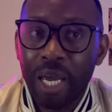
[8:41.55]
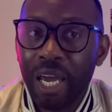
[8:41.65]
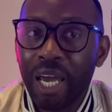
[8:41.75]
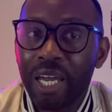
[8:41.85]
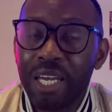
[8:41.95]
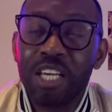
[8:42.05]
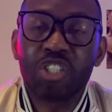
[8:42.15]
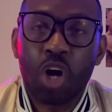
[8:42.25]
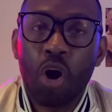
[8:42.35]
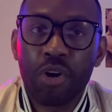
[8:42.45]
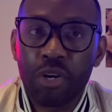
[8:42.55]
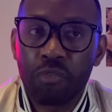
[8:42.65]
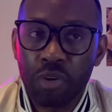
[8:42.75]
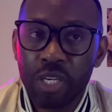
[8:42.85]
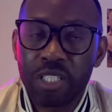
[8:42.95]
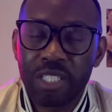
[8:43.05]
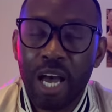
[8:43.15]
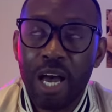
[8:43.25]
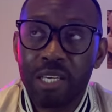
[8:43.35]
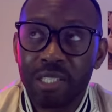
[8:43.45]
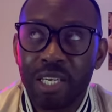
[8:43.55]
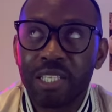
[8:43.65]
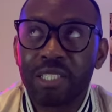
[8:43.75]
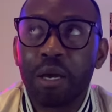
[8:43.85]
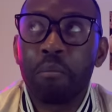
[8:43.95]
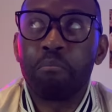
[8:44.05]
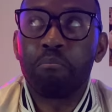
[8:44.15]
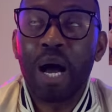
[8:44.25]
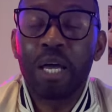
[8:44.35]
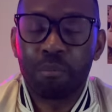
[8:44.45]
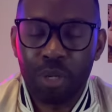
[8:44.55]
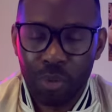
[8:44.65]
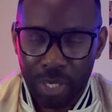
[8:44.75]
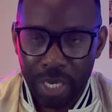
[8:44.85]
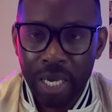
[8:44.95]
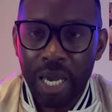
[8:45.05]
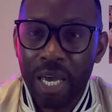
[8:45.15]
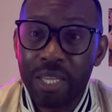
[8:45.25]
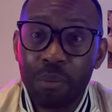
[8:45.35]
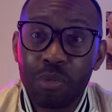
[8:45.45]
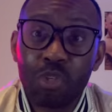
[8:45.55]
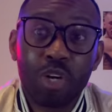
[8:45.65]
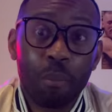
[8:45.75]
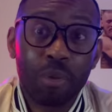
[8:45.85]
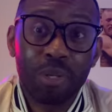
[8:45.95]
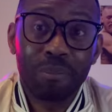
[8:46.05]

And his cardio for his size is mind-blowing. And then when you couple them